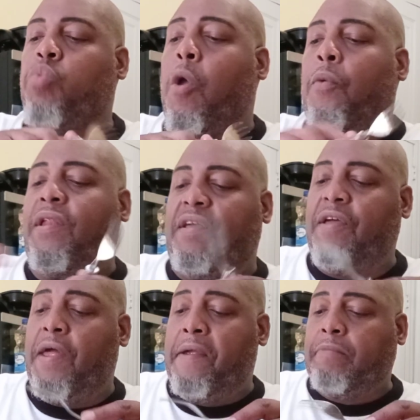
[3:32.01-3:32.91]
They're really
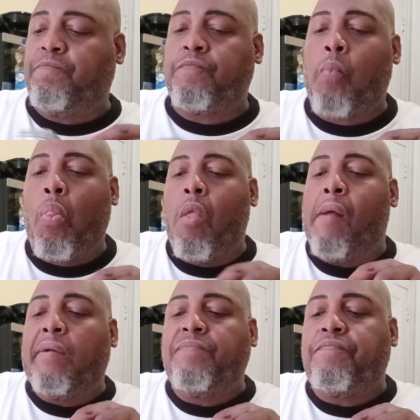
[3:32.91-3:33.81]
good.
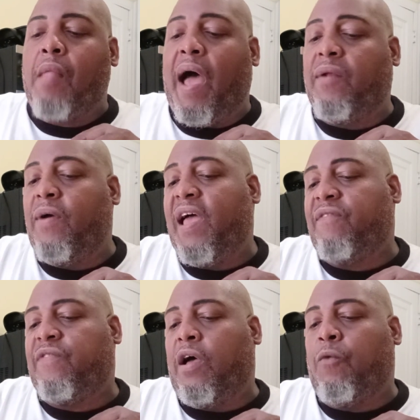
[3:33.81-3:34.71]
I don't
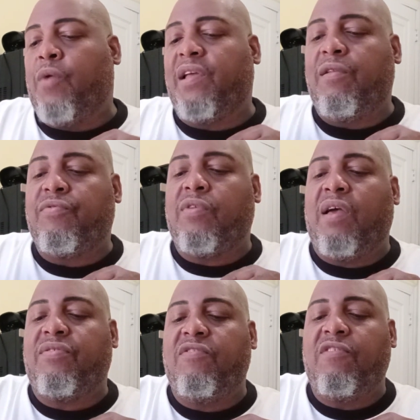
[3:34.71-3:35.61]
have regular
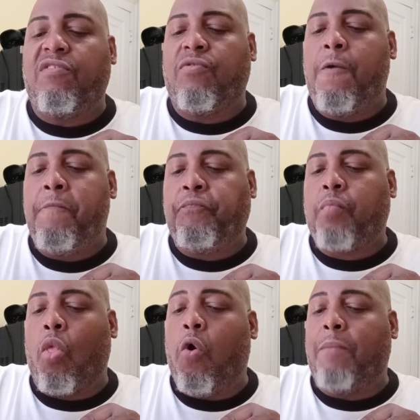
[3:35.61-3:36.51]
sausages
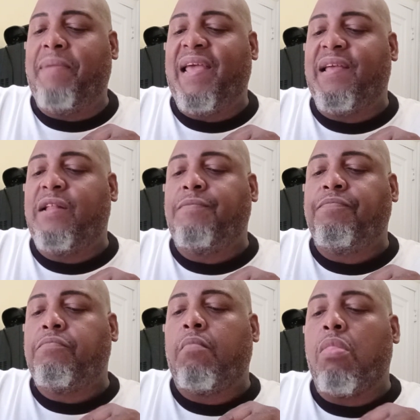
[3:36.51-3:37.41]
or bacon.
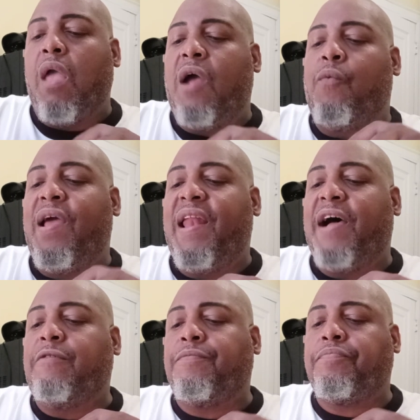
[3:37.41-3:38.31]
I ran
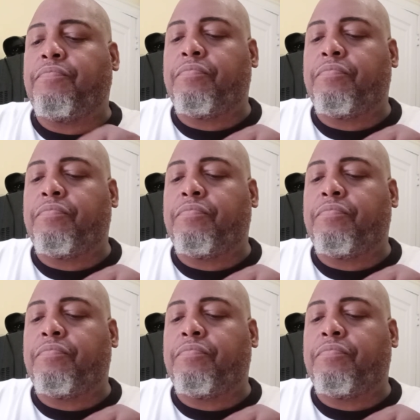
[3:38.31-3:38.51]
out.